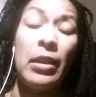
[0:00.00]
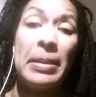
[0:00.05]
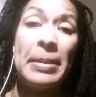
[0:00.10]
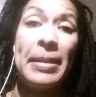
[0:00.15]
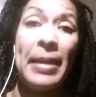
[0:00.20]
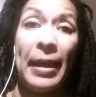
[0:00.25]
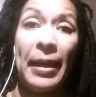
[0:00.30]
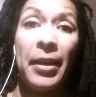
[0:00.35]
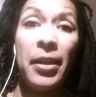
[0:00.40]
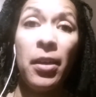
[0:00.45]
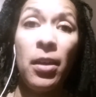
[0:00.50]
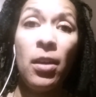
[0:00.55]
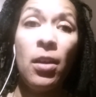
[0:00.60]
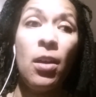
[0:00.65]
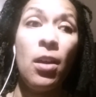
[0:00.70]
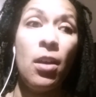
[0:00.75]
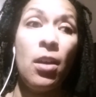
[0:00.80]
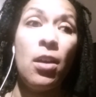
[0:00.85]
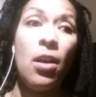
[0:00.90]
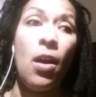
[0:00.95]
sick.
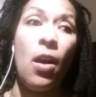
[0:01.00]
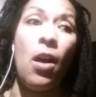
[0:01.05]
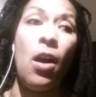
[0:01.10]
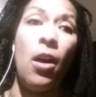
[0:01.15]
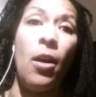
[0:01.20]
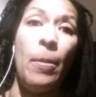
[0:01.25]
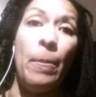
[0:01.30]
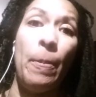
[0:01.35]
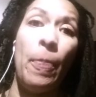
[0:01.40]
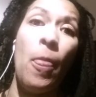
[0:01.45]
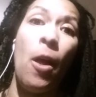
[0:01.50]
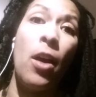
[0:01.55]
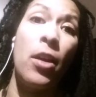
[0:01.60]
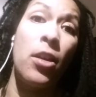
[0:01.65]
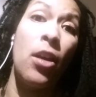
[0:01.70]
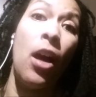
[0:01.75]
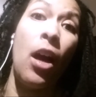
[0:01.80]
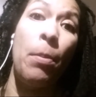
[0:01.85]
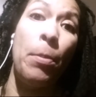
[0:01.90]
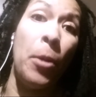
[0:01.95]
on
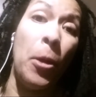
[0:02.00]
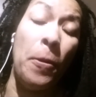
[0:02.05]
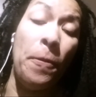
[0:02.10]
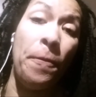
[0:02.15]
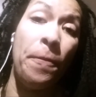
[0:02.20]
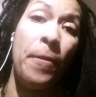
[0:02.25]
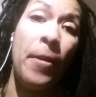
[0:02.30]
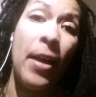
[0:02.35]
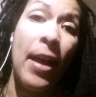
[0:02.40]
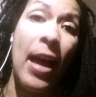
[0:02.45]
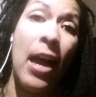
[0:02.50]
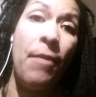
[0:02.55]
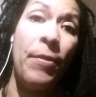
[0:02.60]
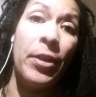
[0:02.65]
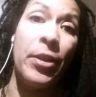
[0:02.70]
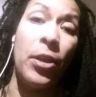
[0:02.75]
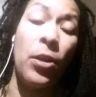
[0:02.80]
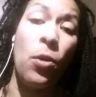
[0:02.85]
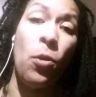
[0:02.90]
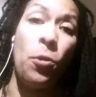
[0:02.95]
top of
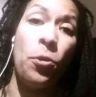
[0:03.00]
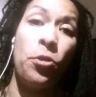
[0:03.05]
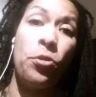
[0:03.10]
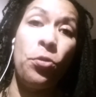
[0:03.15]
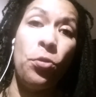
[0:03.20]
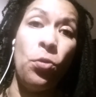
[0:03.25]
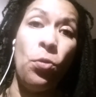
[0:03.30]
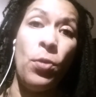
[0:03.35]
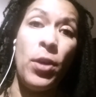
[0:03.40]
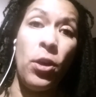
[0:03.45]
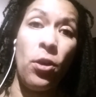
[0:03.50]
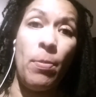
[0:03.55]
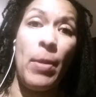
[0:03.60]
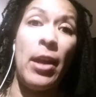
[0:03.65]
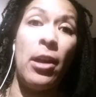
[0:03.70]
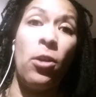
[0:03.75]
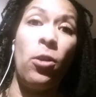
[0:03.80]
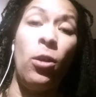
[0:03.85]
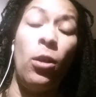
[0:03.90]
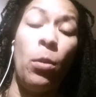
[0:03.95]
having to go through your
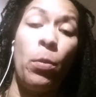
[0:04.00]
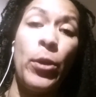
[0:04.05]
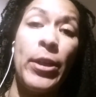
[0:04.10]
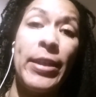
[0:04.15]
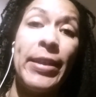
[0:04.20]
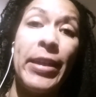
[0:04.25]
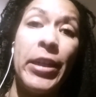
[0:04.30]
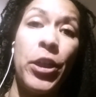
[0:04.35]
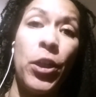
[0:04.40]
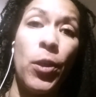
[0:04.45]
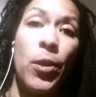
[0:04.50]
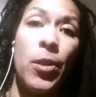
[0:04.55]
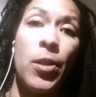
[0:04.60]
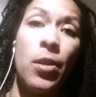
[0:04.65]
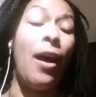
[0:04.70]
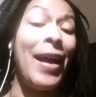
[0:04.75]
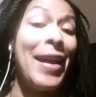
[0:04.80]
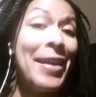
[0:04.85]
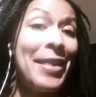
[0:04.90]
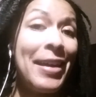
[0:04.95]
medical procedures.
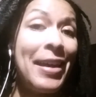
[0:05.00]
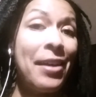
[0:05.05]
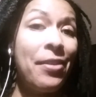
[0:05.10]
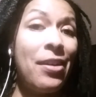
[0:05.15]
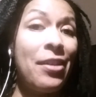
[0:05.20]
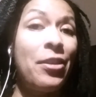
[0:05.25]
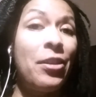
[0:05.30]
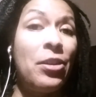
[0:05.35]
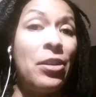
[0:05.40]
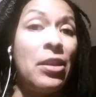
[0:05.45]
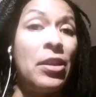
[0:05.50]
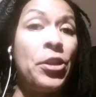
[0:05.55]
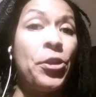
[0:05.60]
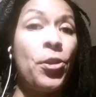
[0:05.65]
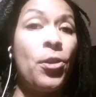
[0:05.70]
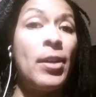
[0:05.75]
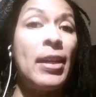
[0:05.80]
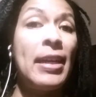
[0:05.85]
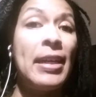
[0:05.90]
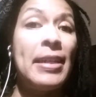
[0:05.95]
I think that the
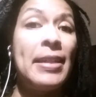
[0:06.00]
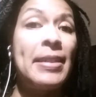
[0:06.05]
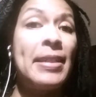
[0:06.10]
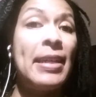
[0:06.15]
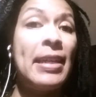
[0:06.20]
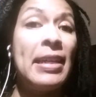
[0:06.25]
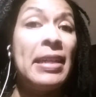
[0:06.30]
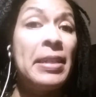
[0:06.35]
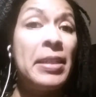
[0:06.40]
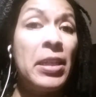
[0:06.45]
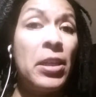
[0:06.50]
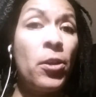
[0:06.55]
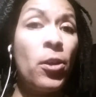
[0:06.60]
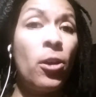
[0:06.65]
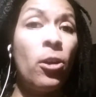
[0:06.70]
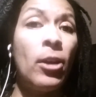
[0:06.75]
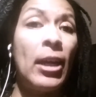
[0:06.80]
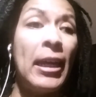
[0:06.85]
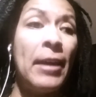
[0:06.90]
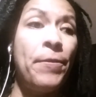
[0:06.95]
journey is
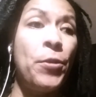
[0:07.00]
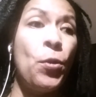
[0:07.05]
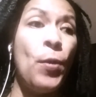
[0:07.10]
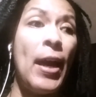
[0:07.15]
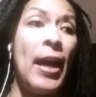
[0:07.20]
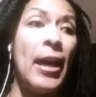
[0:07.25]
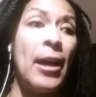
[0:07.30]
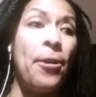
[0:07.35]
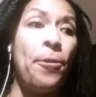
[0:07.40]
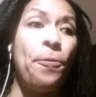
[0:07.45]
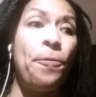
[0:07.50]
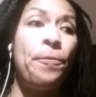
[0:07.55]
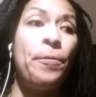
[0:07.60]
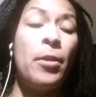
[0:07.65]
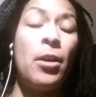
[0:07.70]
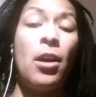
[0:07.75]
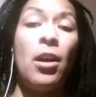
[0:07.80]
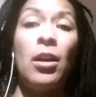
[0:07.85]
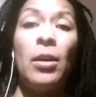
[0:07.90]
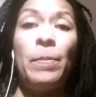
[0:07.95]
easier if you
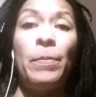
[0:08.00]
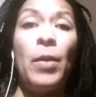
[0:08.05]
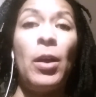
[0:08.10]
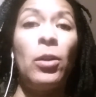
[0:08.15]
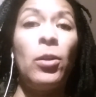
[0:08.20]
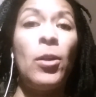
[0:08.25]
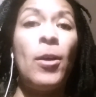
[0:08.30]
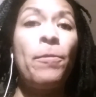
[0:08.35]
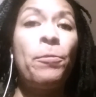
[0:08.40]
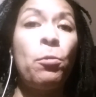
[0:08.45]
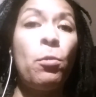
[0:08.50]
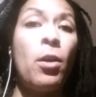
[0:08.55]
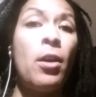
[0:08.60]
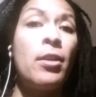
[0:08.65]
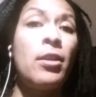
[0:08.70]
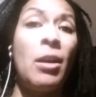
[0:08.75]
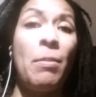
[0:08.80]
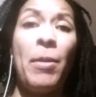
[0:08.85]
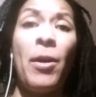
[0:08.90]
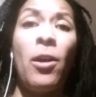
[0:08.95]
have a loved
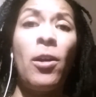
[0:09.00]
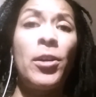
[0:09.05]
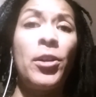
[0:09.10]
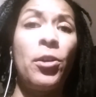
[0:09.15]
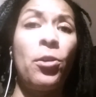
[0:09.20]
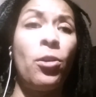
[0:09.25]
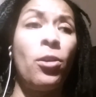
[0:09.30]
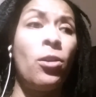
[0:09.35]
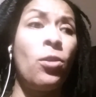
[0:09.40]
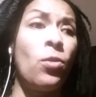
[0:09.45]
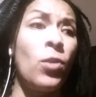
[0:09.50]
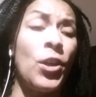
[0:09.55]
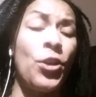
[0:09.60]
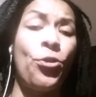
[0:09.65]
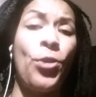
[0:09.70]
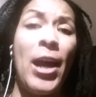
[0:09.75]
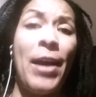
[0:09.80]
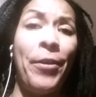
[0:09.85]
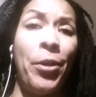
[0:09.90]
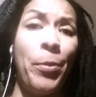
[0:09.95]
one, a partner, or a
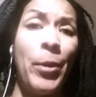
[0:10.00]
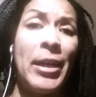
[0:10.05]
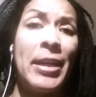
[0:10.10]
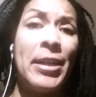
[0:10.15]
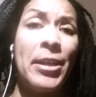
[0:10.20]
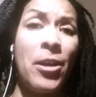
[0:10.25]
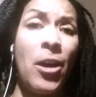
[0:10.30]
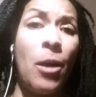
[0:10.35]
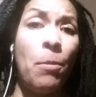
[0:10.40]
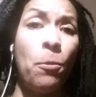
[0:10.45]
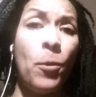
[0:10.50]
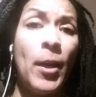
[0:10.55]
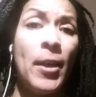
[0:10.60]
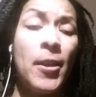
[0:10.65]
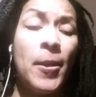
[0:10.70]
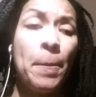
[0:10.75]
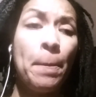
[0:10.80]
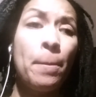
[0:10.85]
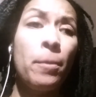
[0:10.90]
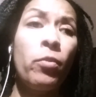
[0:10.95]
travel buddy to come with.